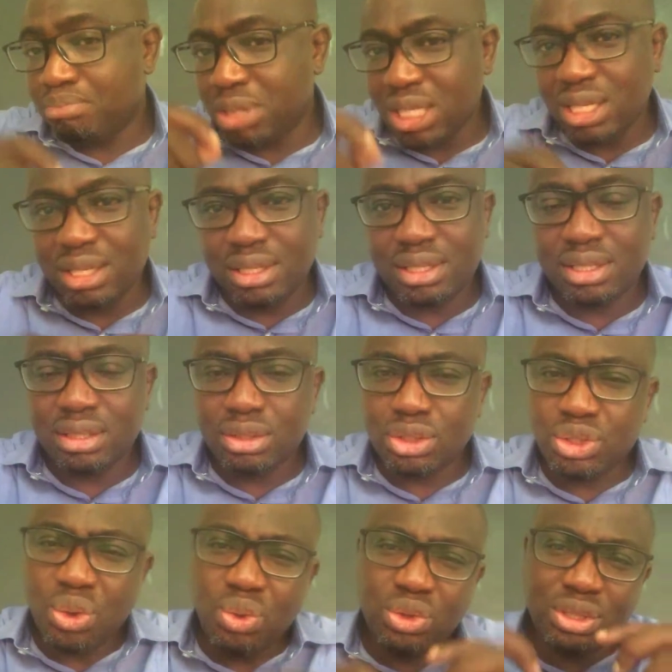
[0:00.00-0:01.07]
Please
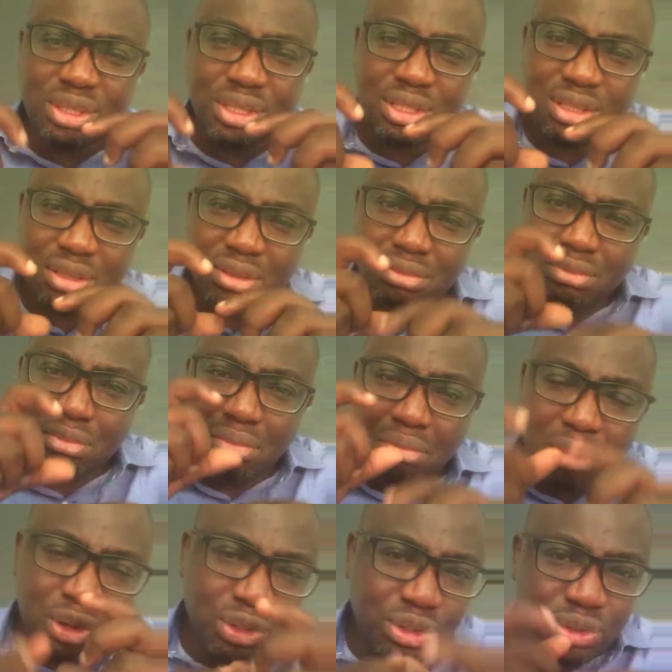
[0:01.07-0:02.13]
don't
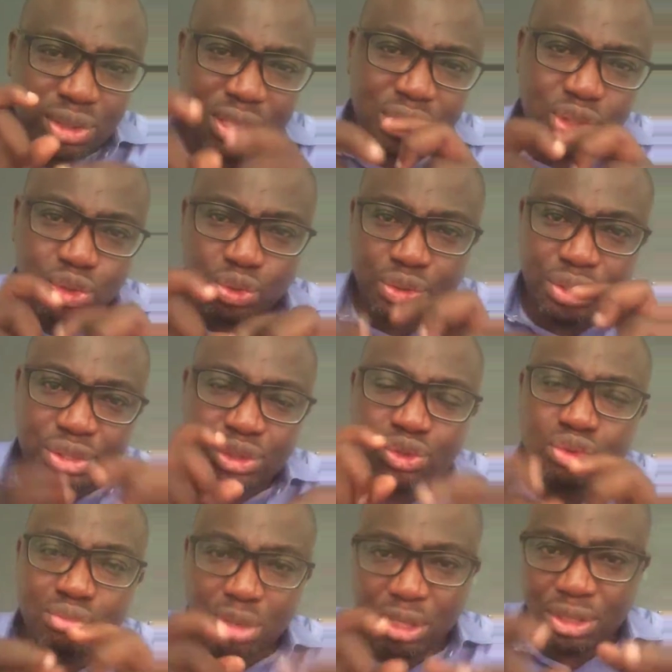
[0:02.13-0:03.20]
model these stories
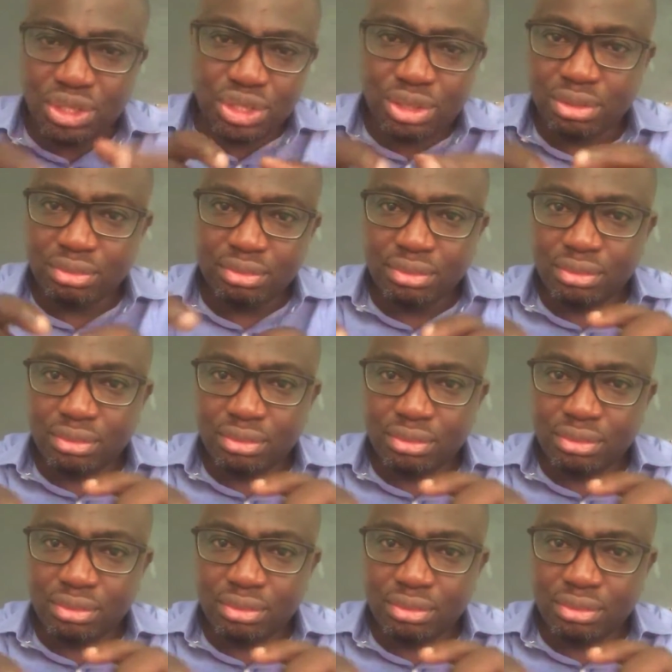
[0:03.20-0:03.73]
too much.